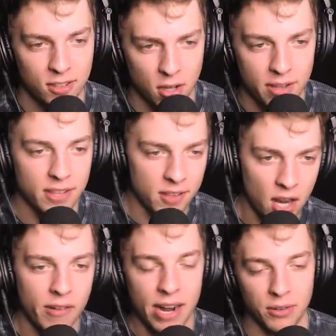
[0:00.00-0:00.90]
Slogo says
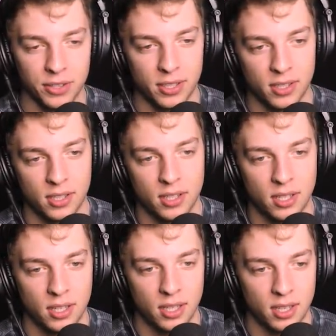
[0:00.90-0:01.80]
turn around.
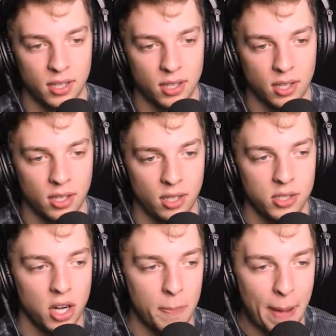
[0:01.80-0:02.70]

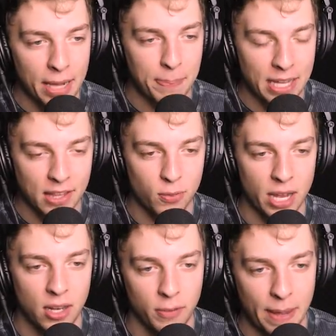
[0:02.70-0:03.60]
No, no, back, back this
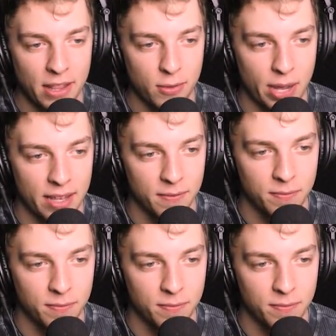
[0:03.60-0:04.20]
way. Look back this way.